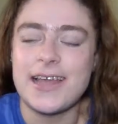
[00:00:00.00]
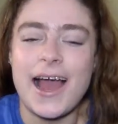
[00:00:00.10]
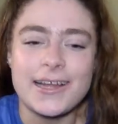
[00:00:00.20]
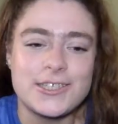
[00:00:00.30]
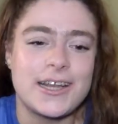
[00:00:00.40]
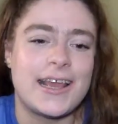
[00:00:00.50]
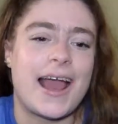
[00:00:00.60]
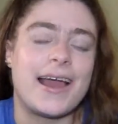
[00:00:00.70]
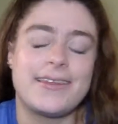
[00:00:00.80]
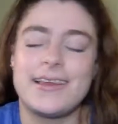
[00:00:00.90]
actually,
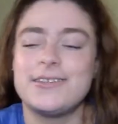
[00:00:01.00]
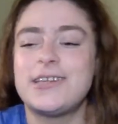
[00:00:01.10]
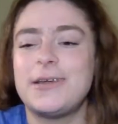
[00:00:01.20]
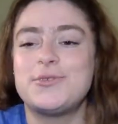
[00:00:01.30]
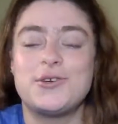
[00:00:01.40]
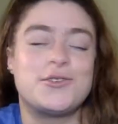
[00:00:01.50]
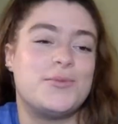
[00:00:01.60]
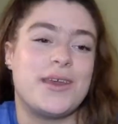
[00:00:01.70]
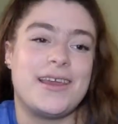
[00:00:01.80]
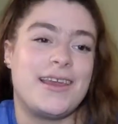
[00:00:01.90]
I think, shaped up to
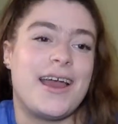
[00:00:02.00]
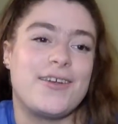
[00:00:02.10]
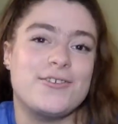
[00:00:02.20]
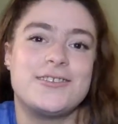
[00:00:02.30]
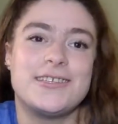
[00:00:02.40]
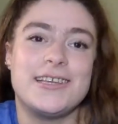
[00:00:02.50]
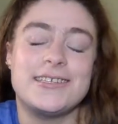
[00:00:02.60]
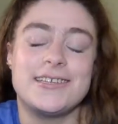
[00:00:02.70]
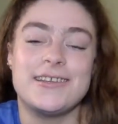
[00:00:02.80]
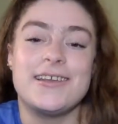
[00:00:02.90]
be a good
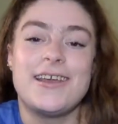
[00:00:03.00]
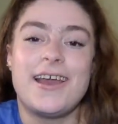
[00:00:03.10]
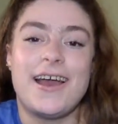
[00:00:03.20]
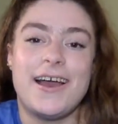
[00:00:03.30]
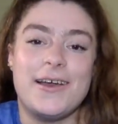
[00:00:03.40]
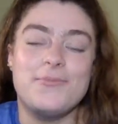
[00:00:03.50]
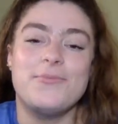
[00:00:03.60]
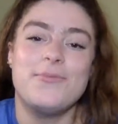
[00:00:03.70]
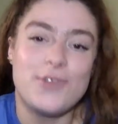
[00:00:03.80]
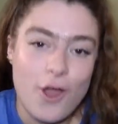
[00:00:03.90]
season.
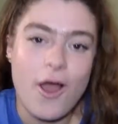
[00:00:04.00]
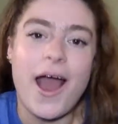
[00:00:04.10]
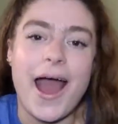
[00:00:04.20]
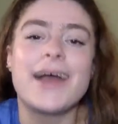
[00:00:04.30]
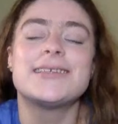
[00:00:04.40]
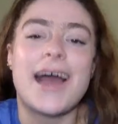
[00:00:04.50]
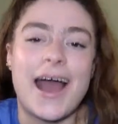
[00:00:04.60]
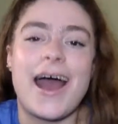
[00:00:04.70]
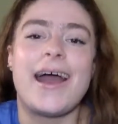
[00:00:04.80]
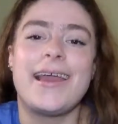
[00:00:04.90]
Not as
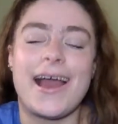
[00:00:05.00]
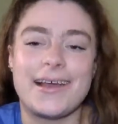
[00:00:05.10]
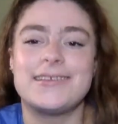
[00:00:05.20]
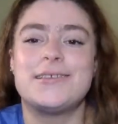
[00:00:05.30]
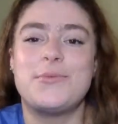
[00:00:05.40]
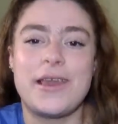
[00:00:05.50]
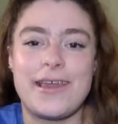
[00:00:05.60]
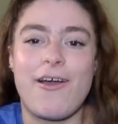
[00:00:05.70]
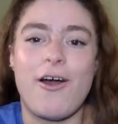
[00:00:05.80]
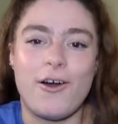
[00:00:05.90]
high as the
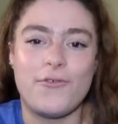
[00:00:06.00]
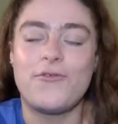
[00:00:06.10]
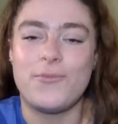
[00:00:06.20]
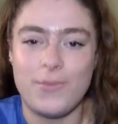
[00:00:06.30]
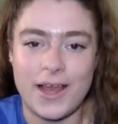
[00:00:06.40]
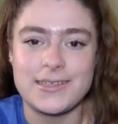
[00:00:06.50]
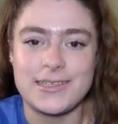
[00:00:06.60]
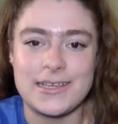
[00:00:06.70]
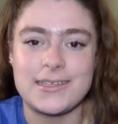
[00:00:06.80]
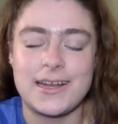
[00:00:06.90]
peak of last
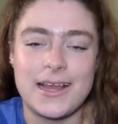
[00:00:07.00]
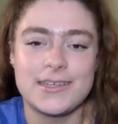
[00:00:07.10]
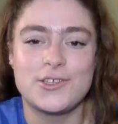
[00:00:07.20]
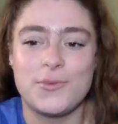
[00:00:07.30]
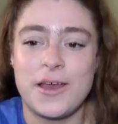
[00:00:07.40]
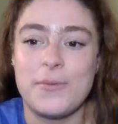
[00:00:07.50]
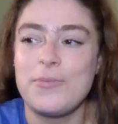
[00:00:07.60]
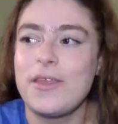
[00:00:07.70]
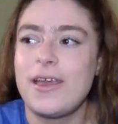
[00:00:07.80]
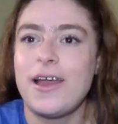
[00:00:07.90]
season, last summer,
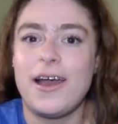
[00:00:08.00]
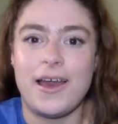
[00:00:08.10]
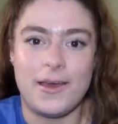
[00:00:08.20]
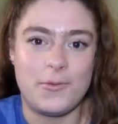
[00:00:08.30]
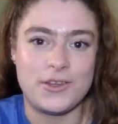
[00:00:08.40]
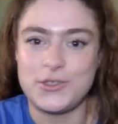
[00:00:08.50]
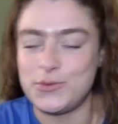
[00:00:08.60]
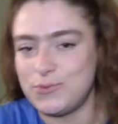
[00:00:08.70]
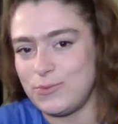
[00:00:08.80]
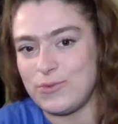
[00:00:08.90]
which
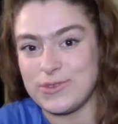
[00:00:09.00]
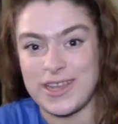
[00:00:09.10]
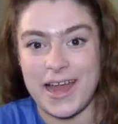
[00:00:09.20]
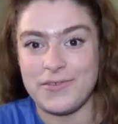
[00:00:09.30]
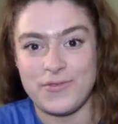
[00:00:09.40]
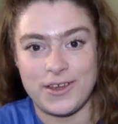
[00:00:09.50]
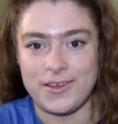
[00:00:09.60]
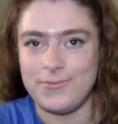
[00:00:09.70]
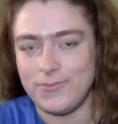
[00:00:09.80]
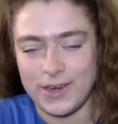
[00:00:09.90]
was kind of
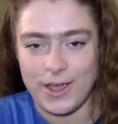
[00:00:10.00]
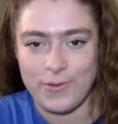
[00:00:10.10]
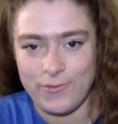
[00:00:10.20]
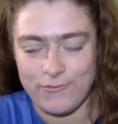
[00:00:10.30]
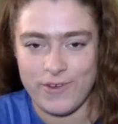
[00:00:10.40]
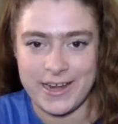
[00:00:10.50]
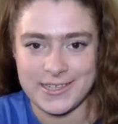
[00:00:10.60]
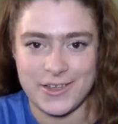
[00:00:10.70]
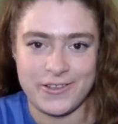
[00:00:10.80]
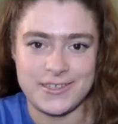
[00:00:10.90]
a, you know,
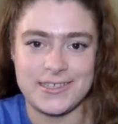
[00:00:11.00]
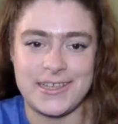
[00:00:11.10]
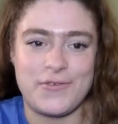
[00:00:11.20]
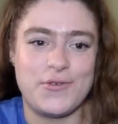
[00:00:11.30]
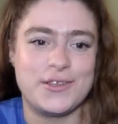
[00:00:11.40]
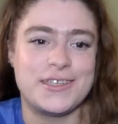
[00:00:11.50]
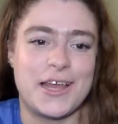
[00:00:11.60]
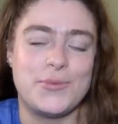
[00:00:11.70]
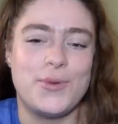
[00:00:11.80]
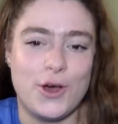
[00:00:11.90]
renaissance, as everyone
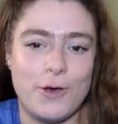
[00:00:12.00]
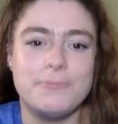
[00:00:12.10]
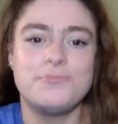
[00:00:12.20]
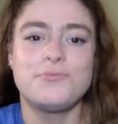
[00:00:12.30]
said, but